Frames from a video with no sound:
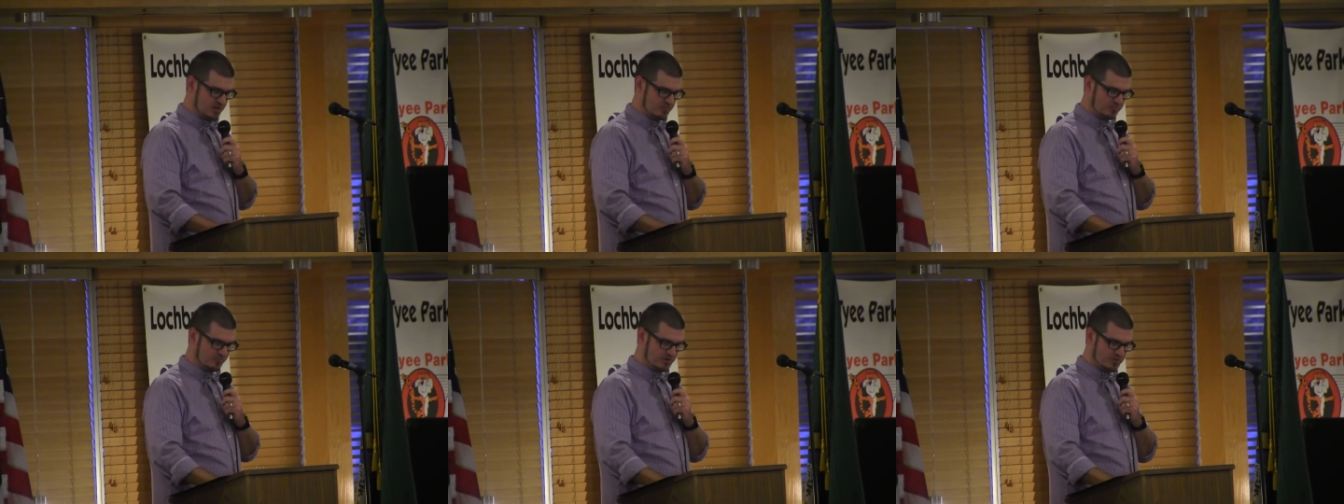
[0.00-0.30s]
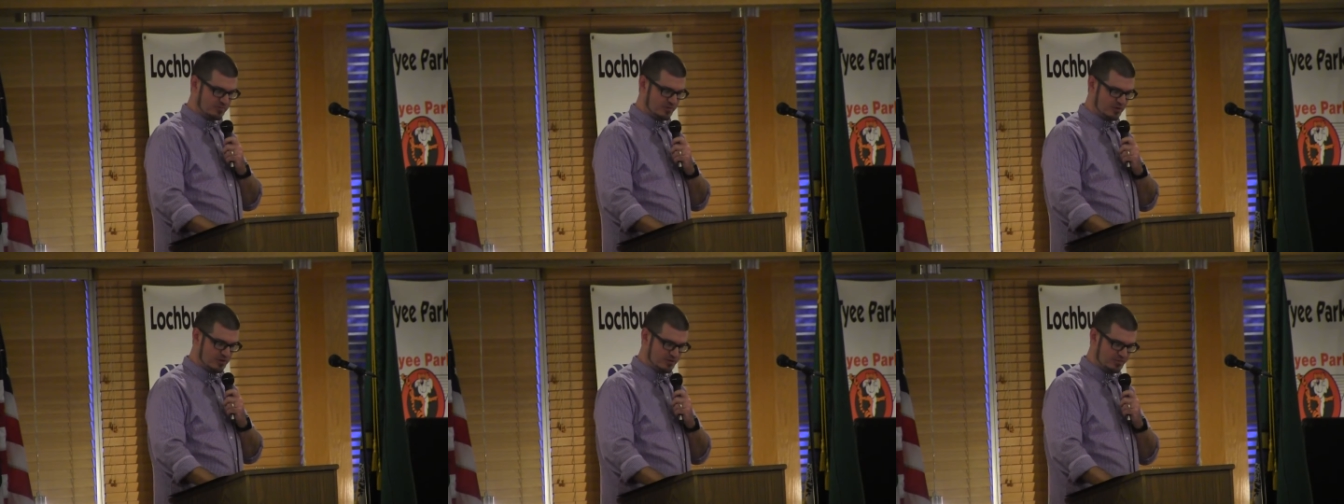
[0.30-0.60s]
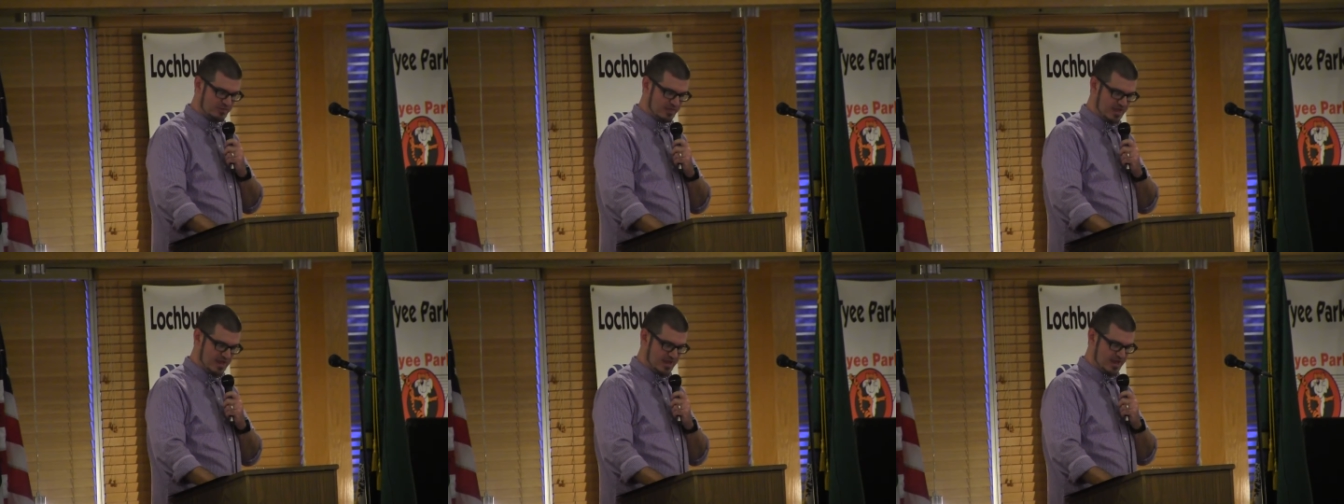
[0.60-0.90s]
Marie
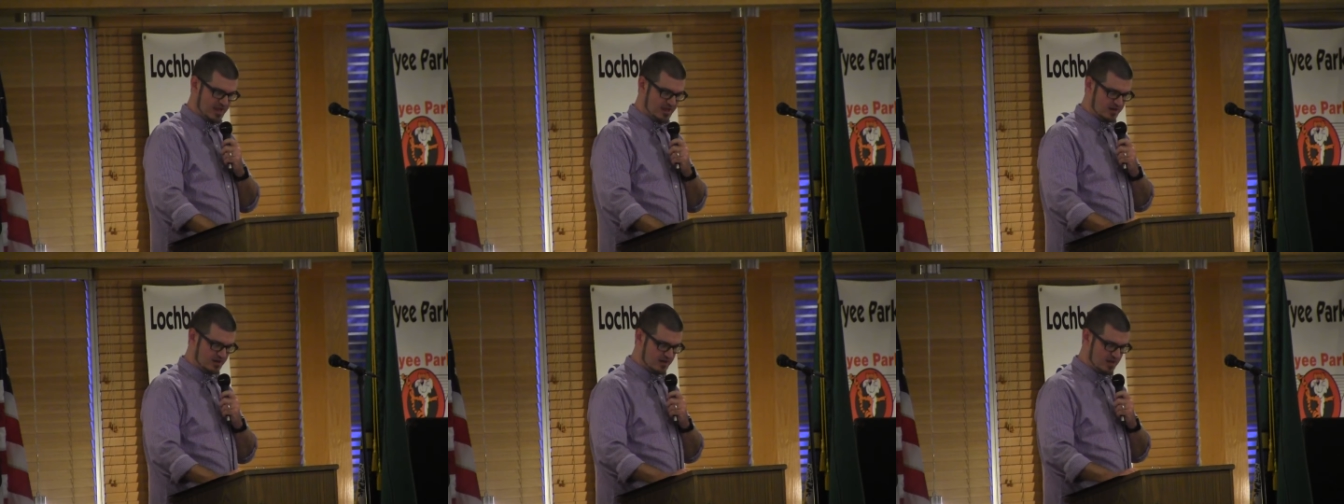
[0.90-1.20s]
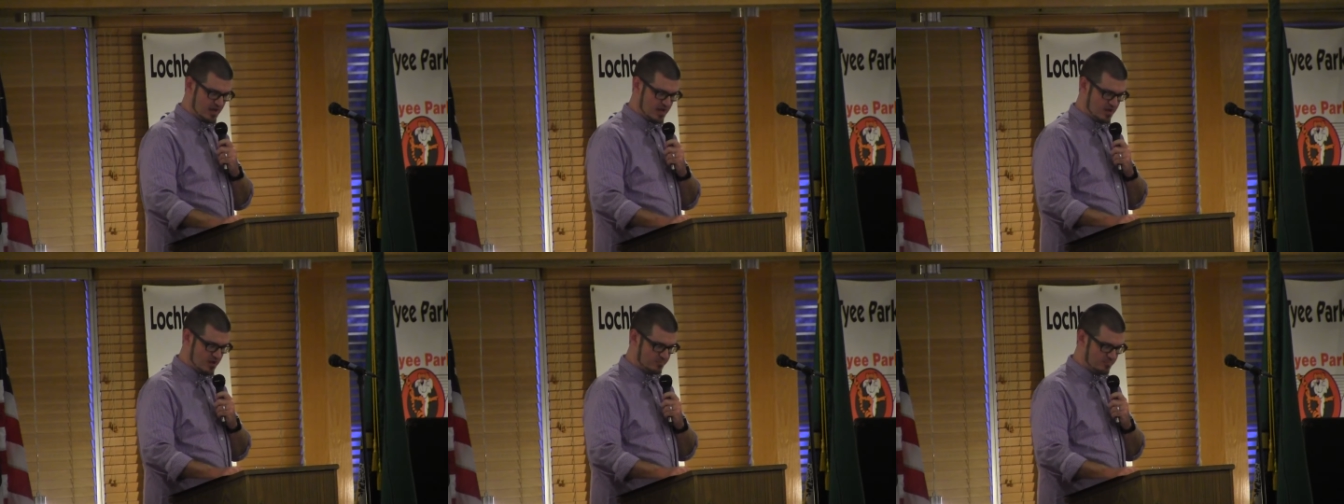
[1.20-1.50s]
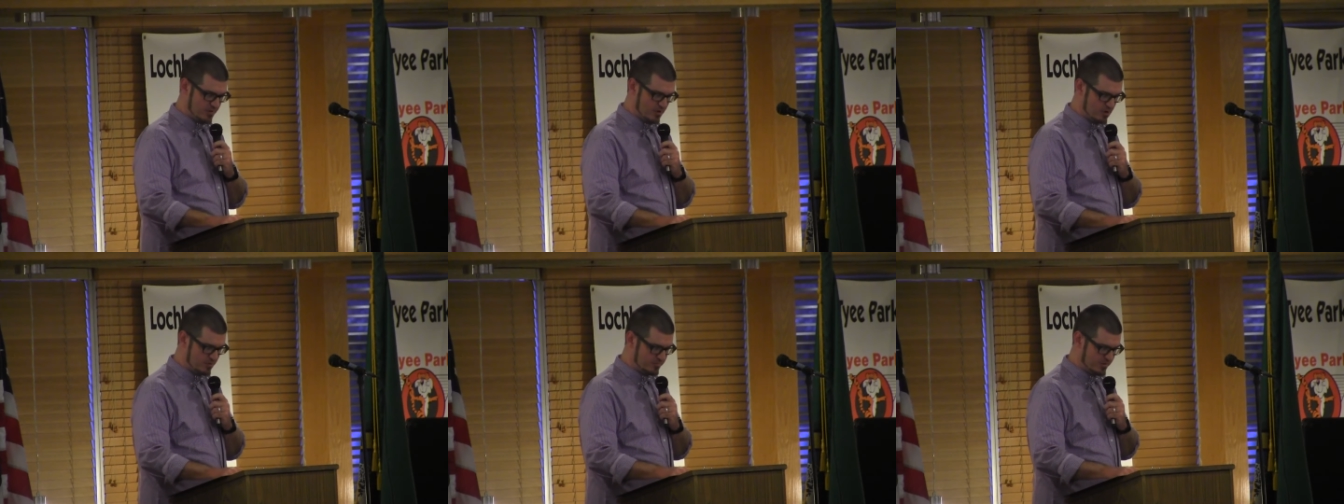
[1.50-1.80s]
Barth, and
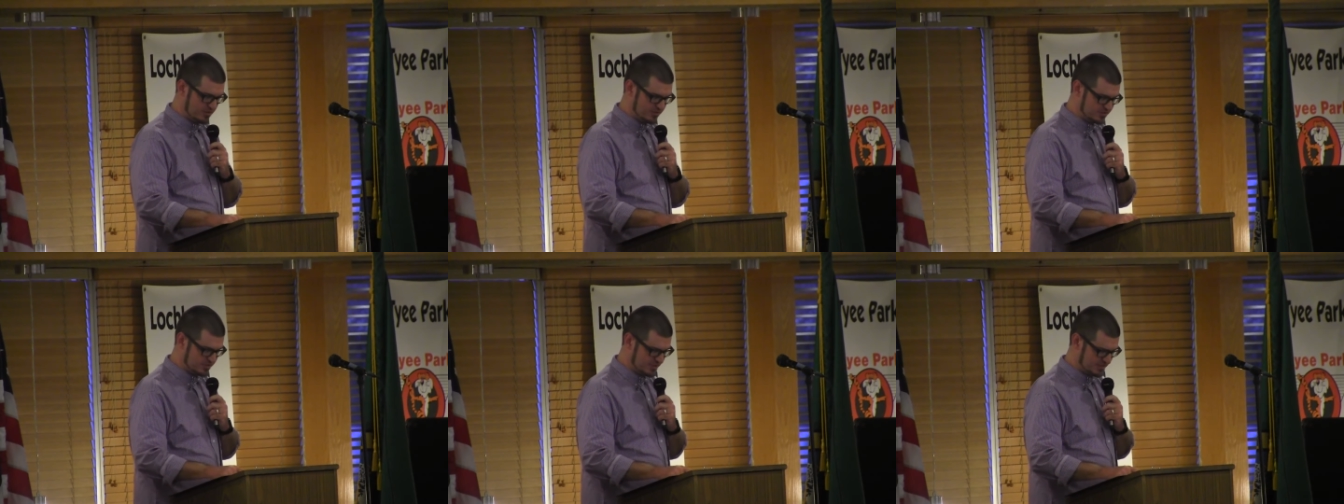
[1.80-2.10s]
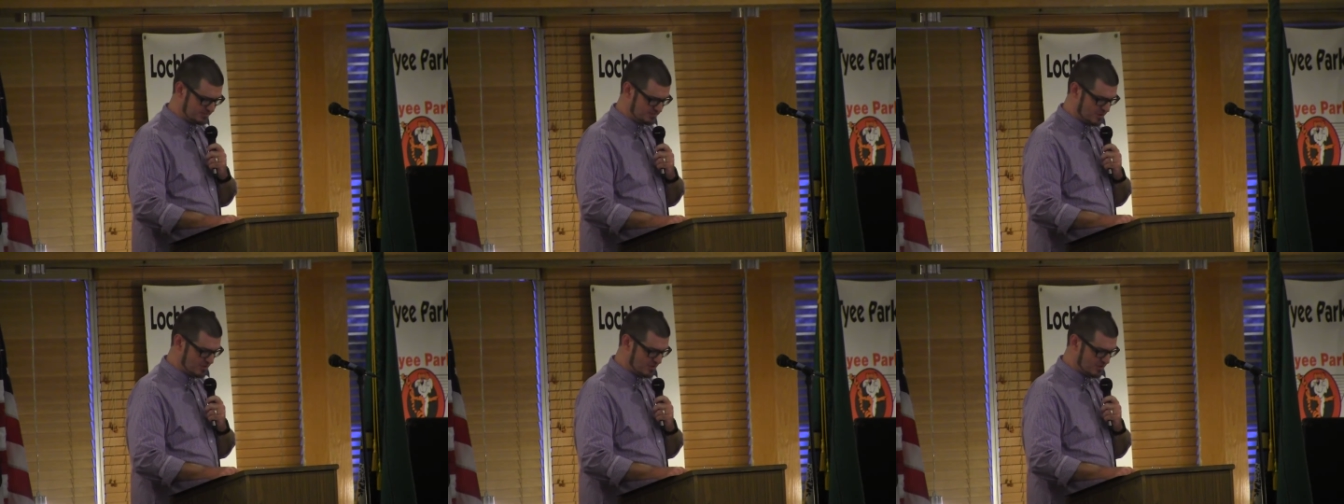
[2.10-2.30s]
Paul Boche.